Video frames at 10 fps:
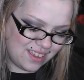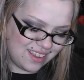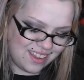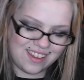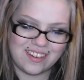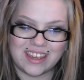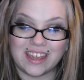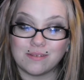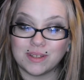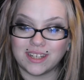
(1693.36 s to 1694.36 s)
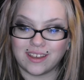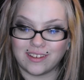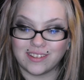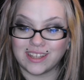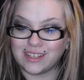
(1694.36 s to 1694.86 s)
Okay, I'm gonna go.
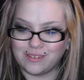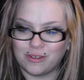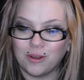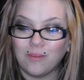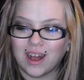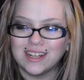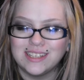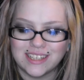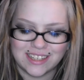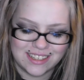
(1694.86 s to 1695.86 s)
Thank you for watching.